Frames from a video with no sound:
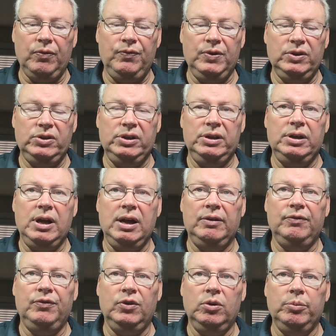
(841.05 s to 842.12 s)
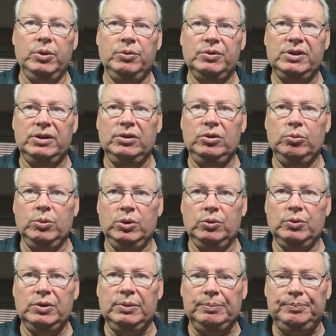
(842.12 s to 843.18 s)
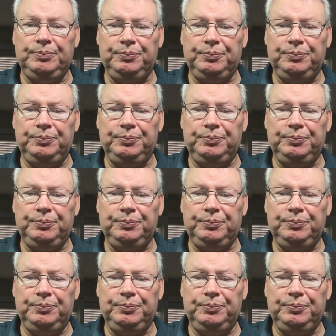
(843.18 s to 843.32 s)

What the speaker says: fish it on full moons and new moons.